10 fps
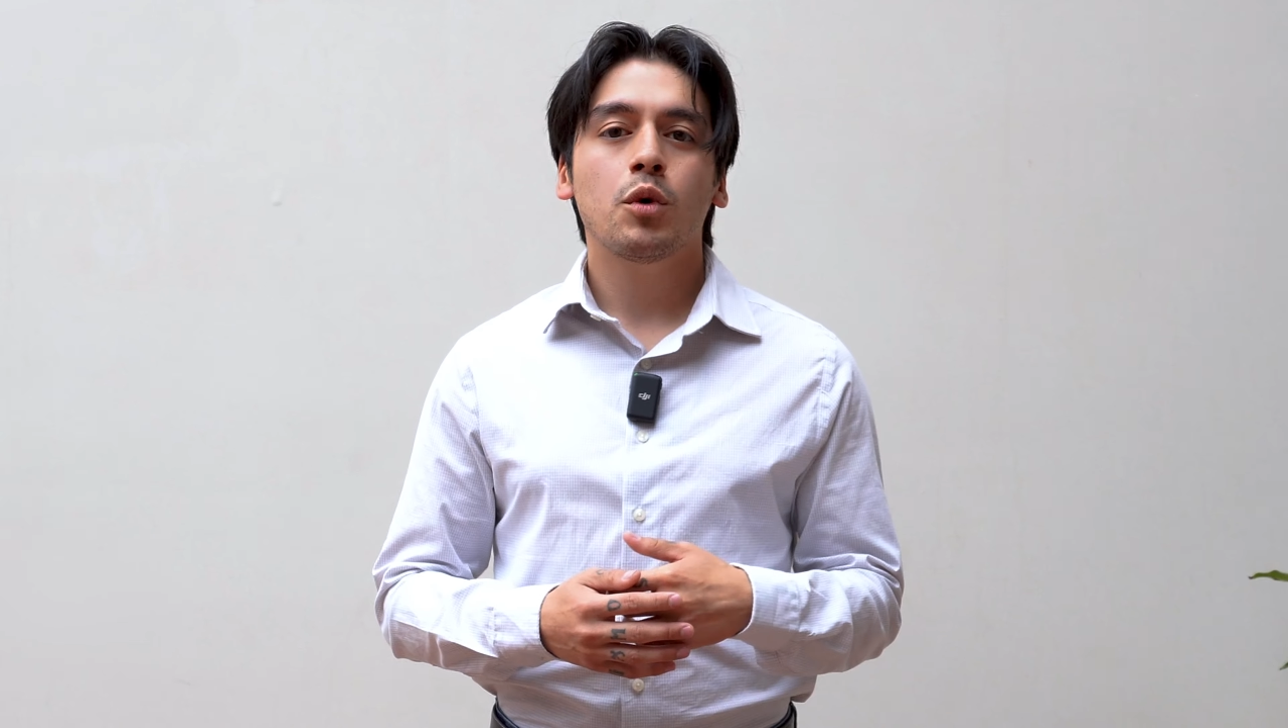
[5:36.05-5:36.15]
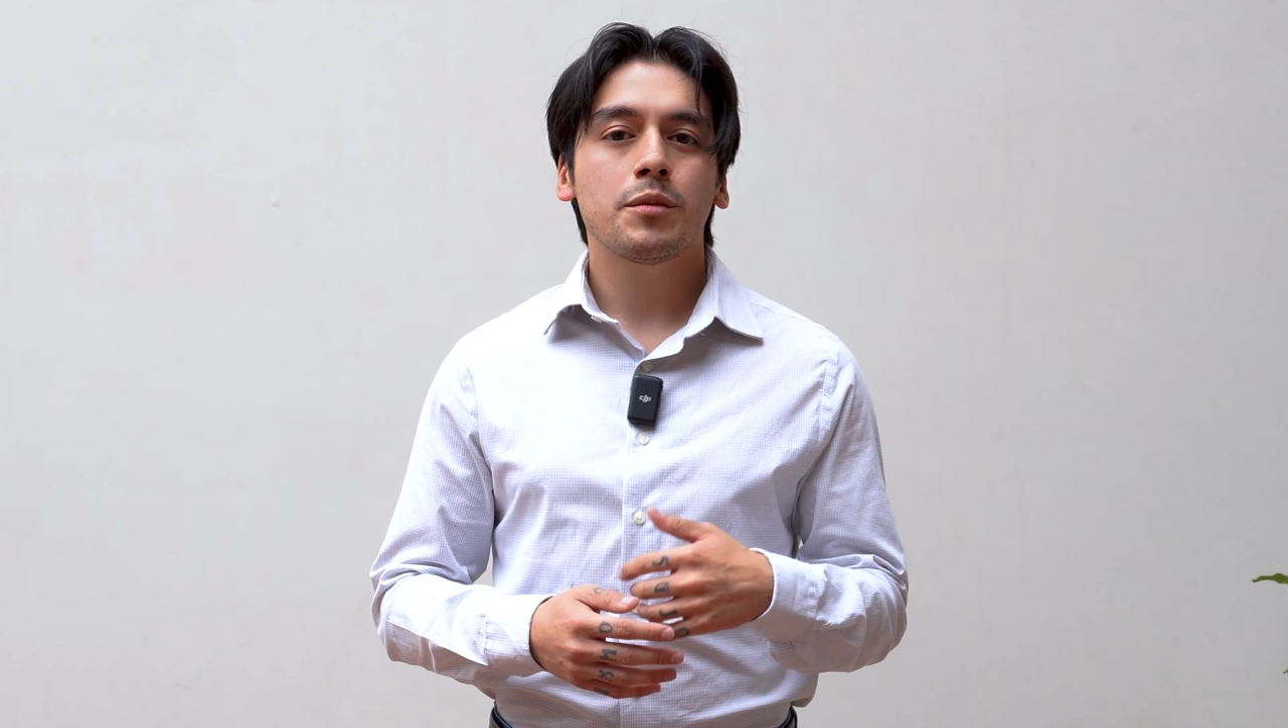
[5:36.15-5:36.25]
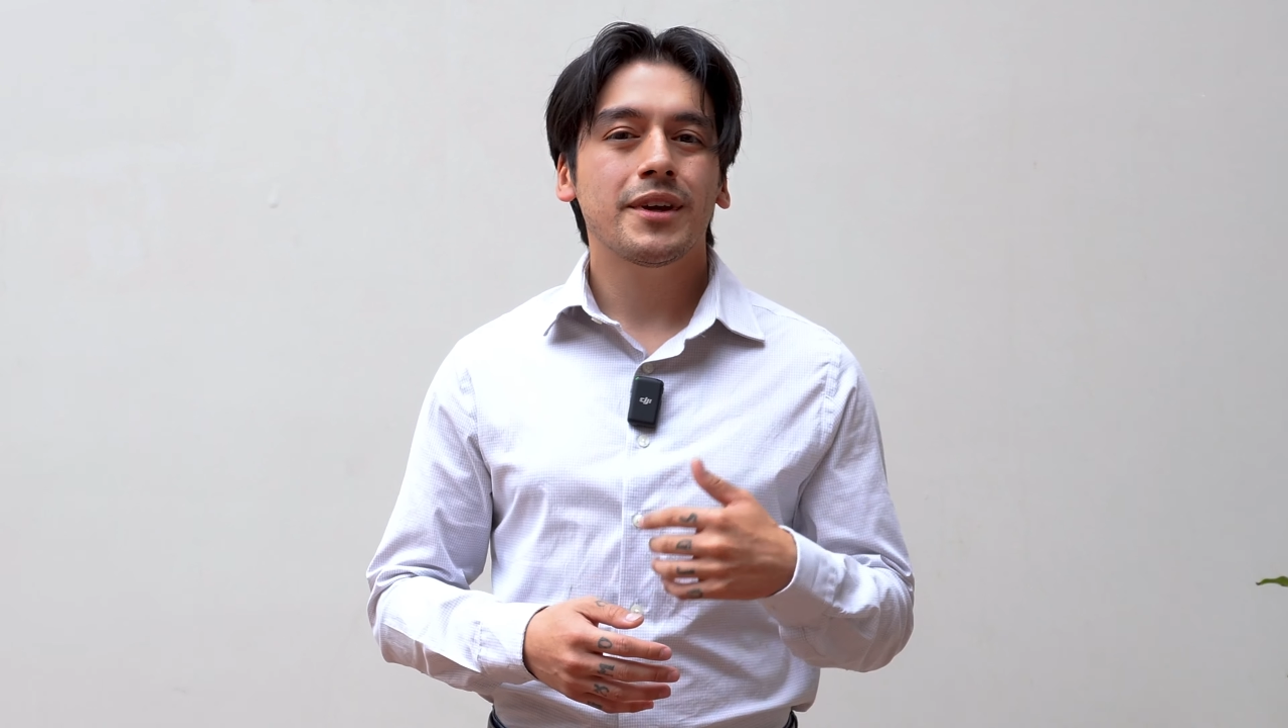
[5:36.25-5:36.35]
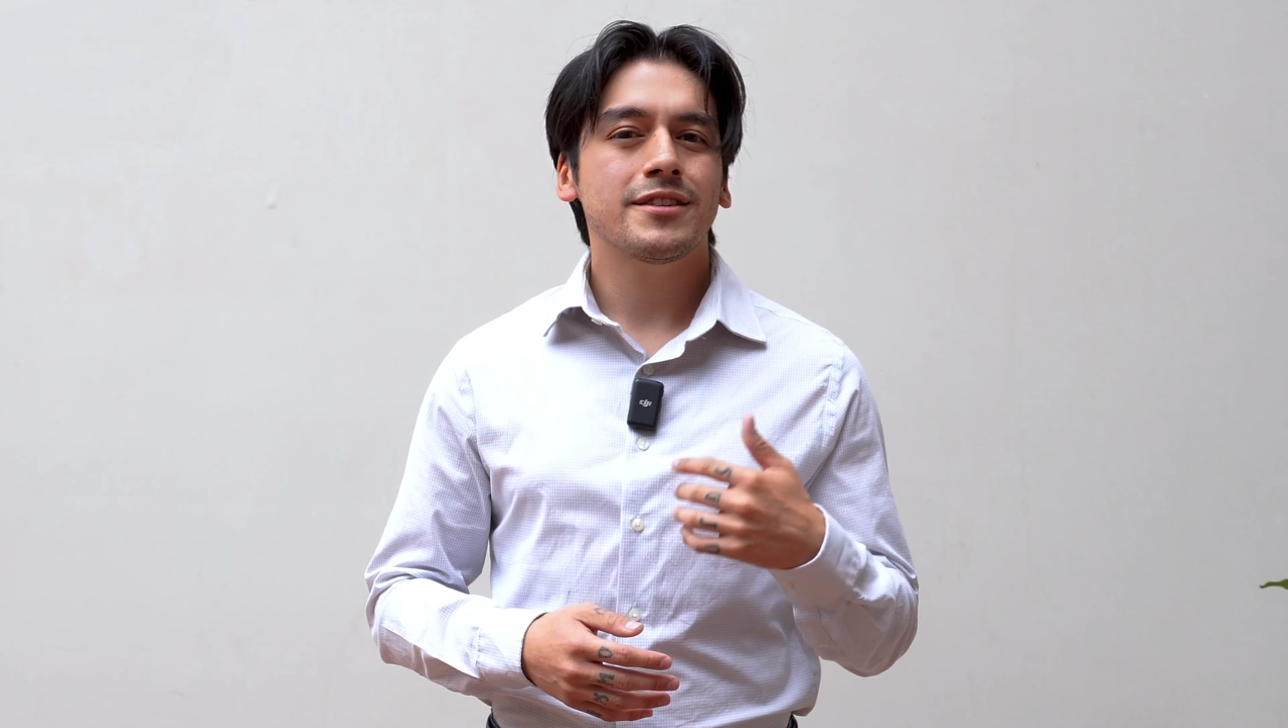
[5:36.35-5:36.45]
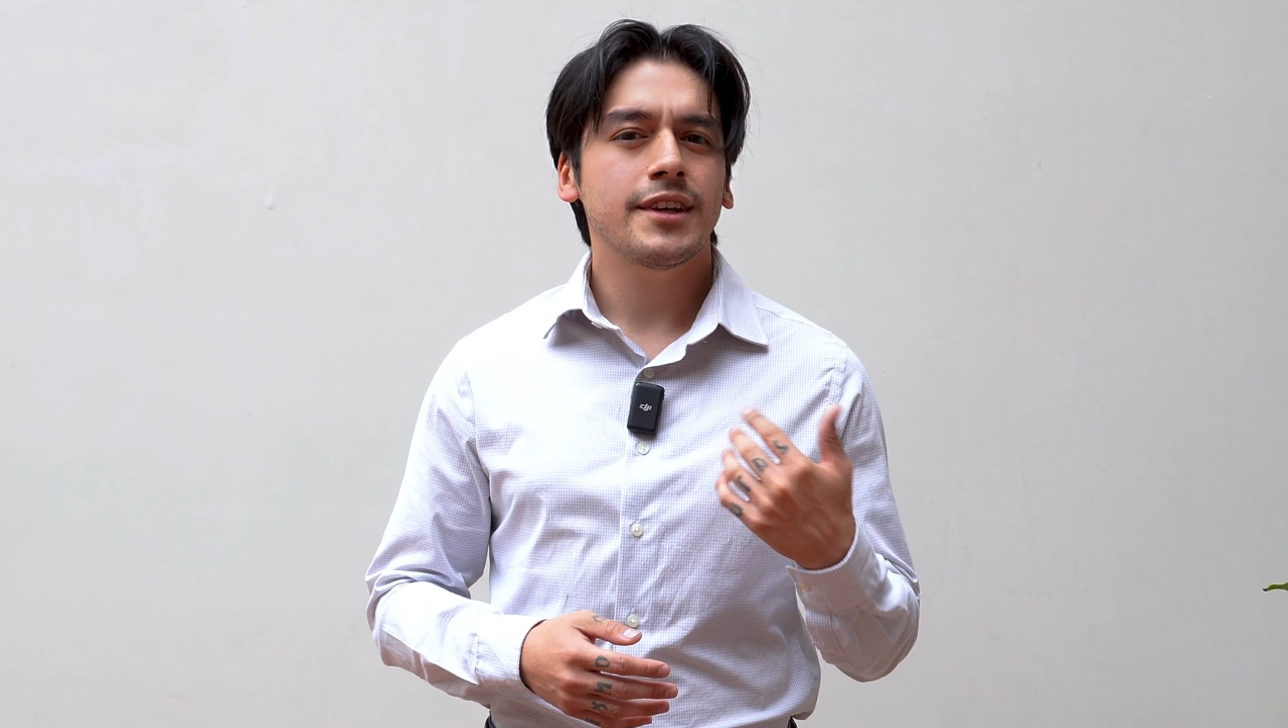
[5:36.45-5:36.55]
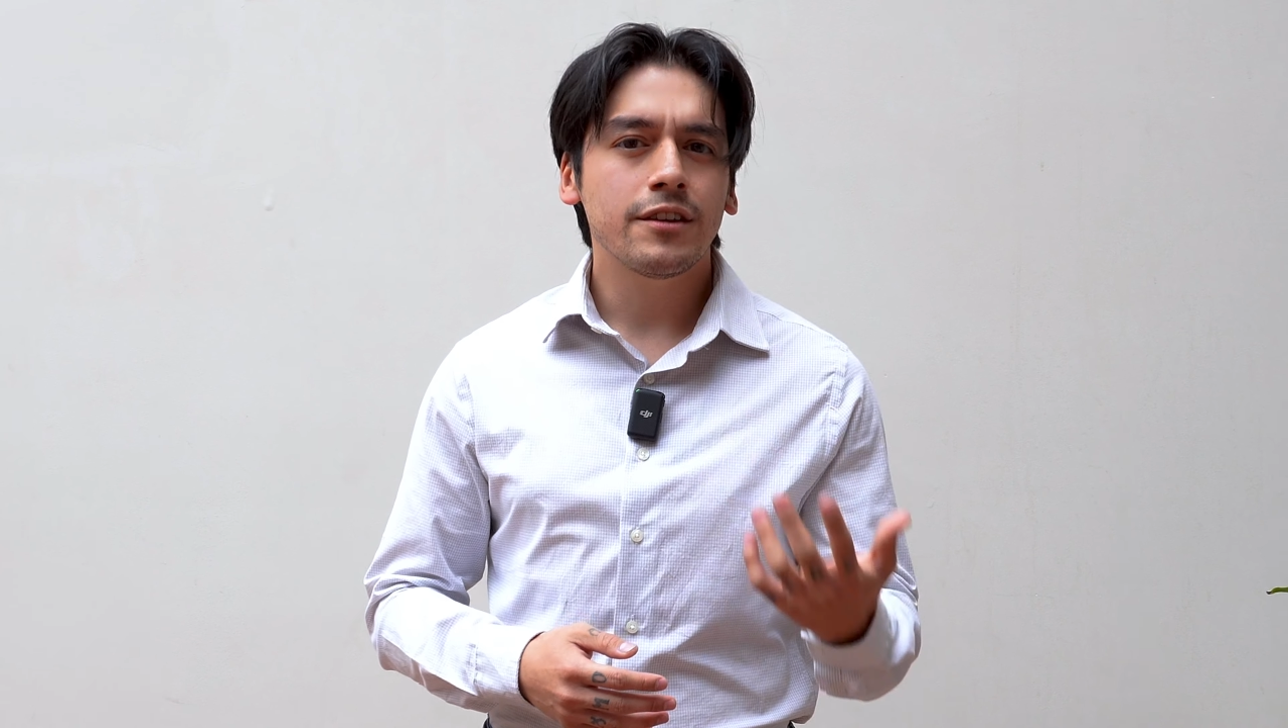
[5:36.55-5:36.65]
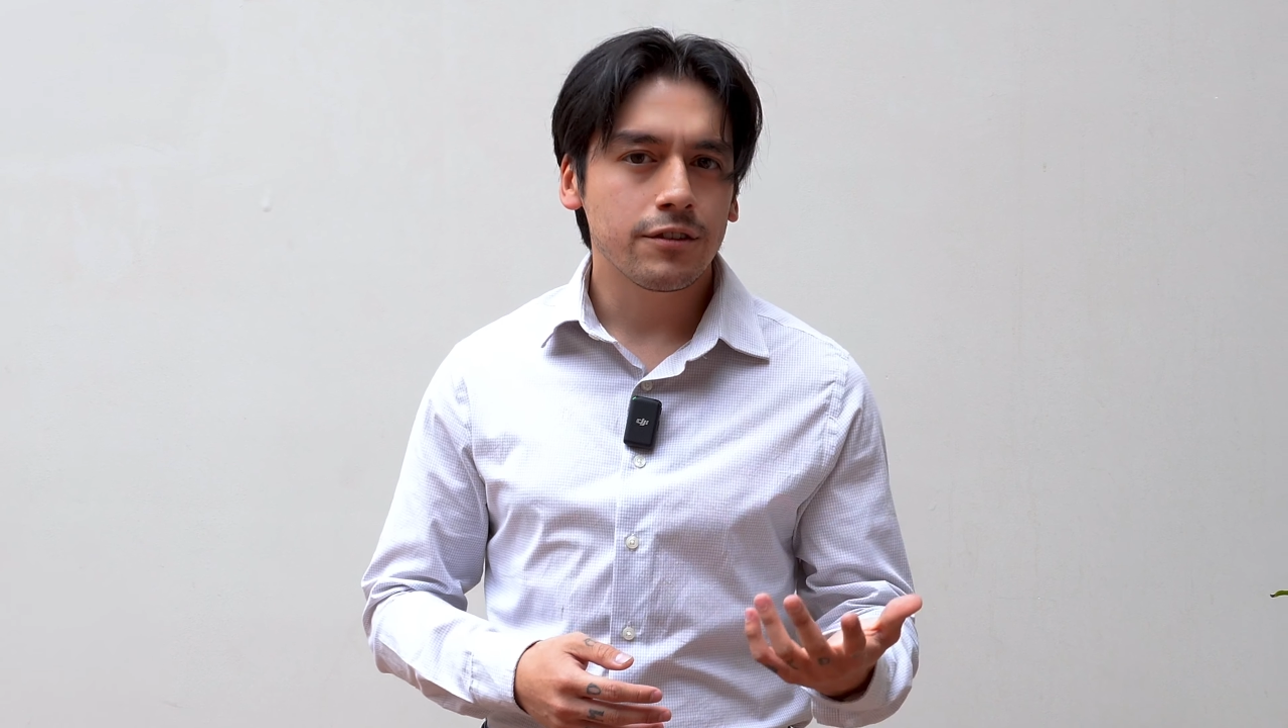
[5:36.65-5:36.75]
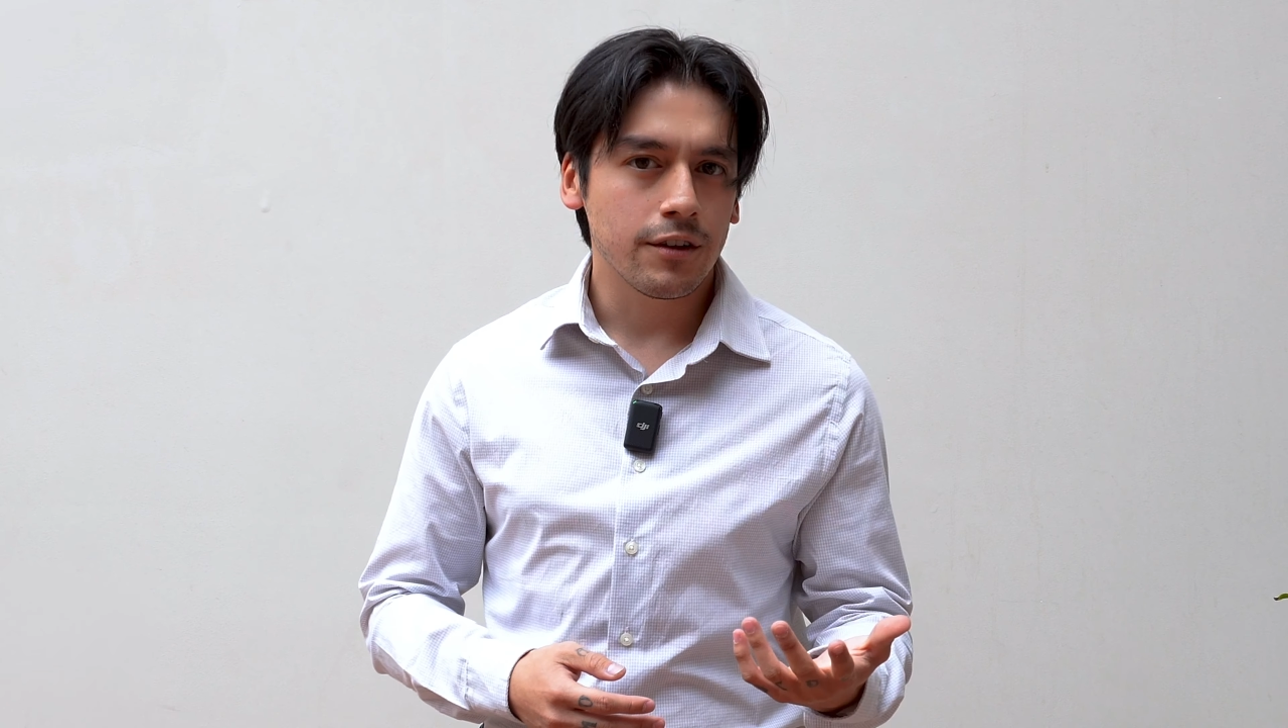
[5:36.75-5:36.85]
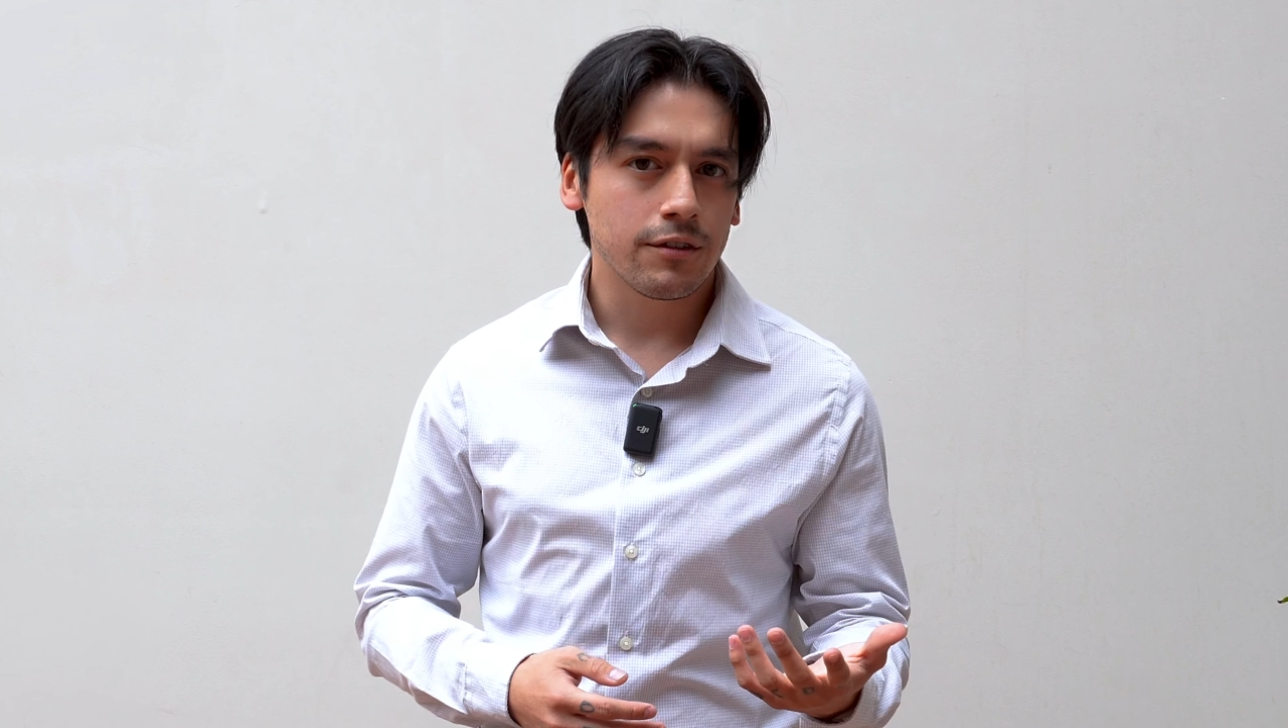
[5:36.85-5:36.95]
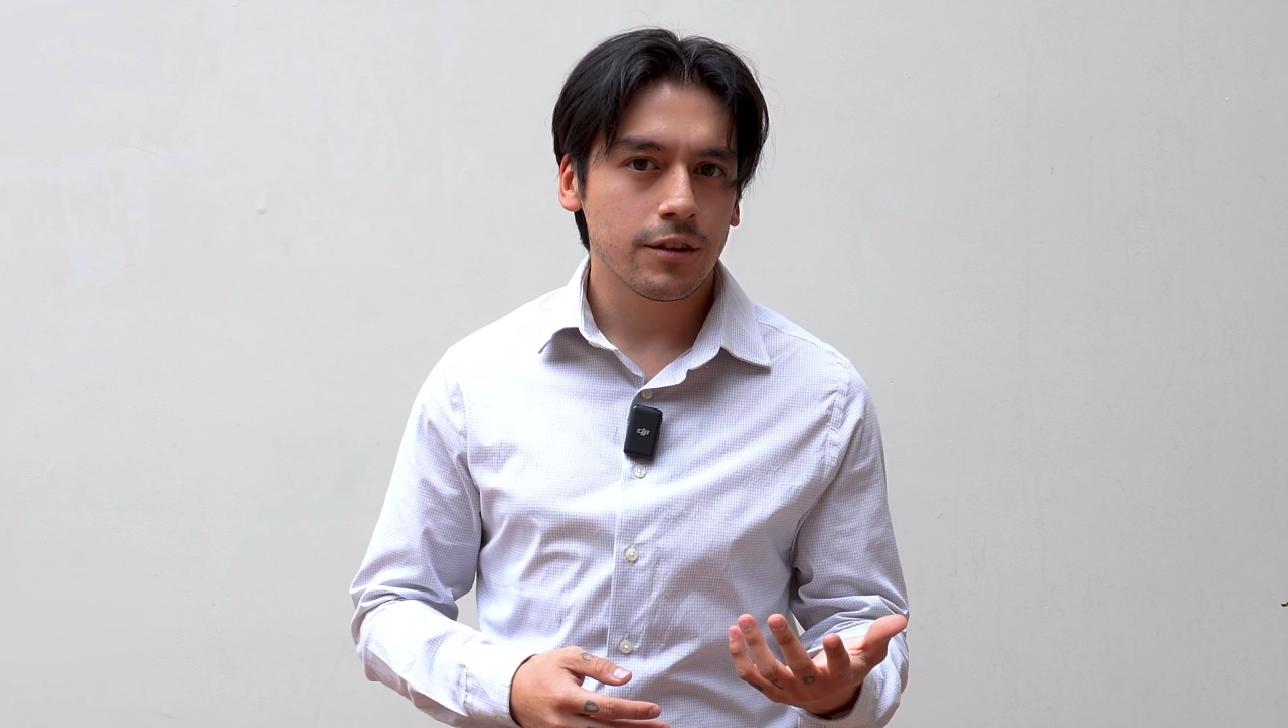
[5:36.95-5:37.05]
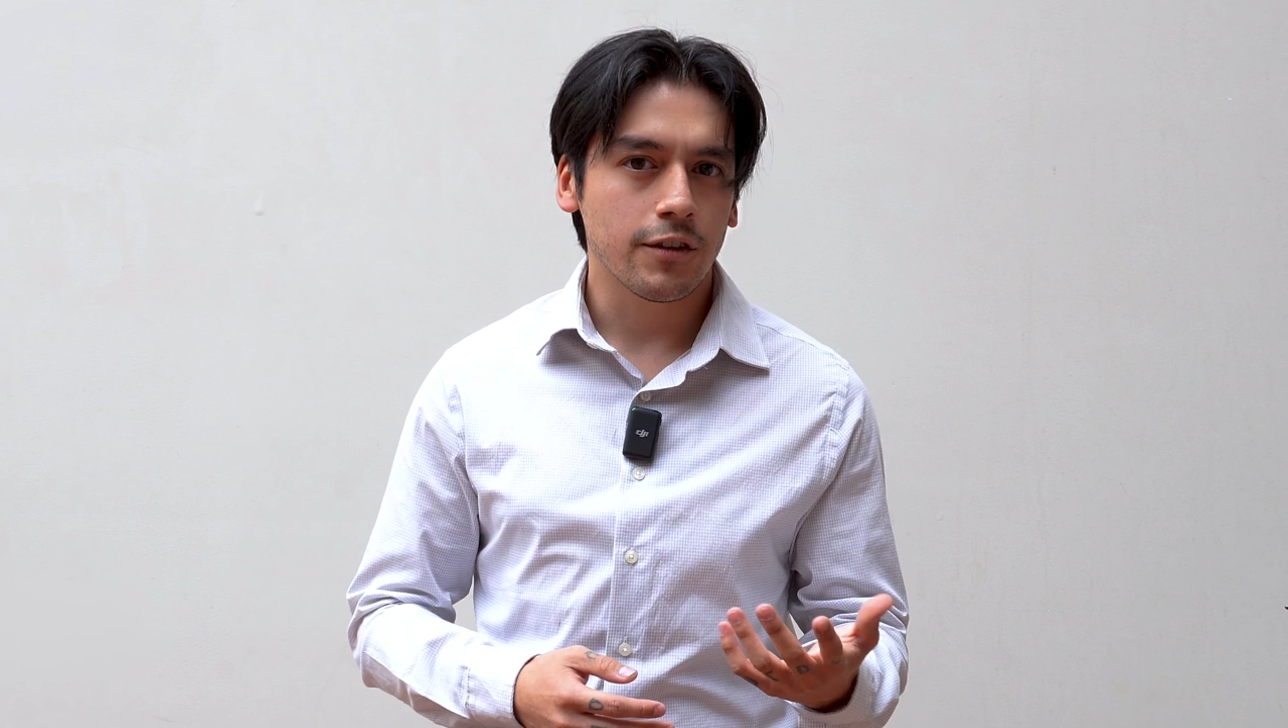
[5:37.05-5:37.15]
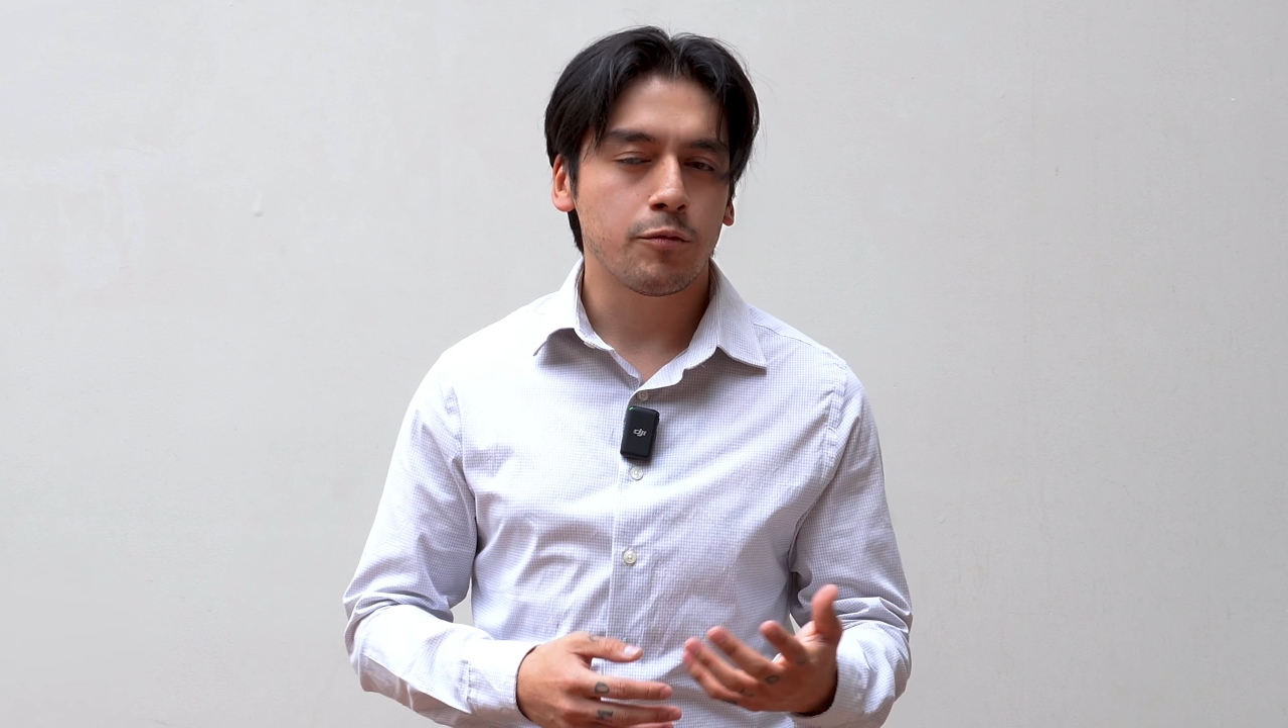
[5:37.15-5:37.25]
want to make a census